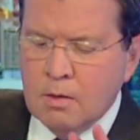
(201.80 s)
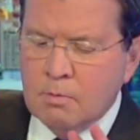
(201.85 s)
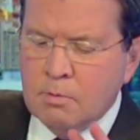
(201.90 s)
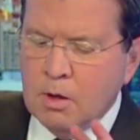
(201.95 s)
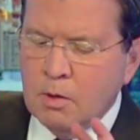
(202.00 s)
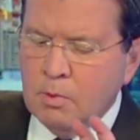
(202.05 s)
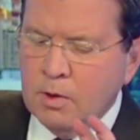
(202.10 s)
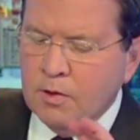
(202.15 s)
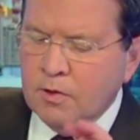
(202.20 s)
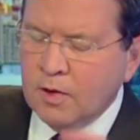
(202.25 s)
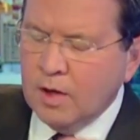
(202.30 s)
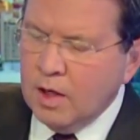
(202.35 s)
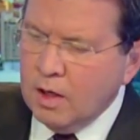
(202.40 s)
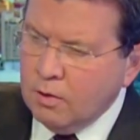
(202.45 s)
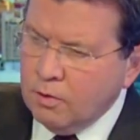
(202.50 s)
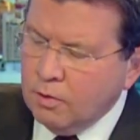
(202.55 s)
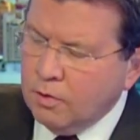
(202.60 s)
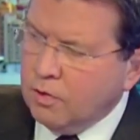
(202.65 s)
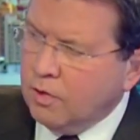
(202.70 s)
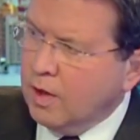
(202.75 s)
But what's
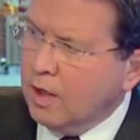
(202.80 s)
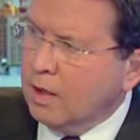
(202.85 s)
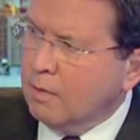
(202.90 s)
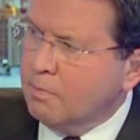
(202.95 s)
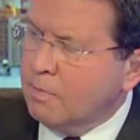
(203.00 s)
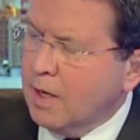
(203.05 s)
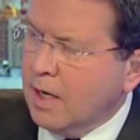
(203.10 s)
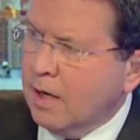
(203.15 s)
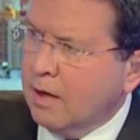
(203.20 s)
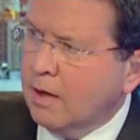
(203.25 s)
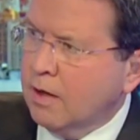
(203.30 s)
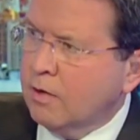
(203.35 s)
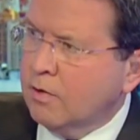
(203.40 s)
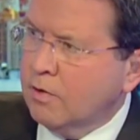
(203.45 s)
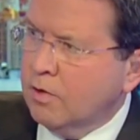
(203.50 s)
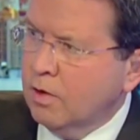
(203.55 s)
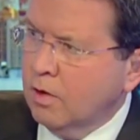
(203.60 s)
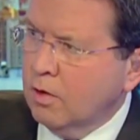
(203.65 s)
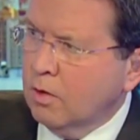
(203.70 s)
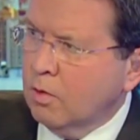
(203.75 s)
interesting about it,
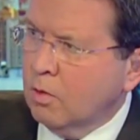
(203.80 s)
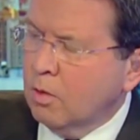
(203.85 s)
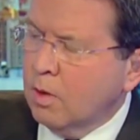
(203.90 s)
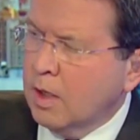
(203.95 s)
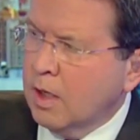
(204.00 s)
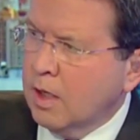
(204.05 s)
too,